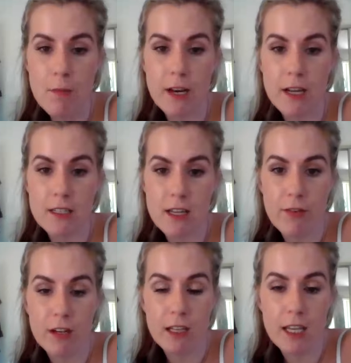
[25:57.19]
but
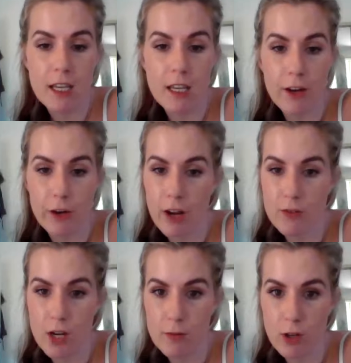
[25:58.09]
definitely, I don't have
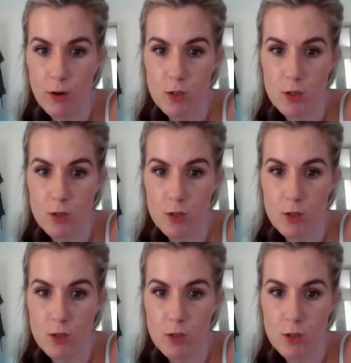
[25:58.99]
time to go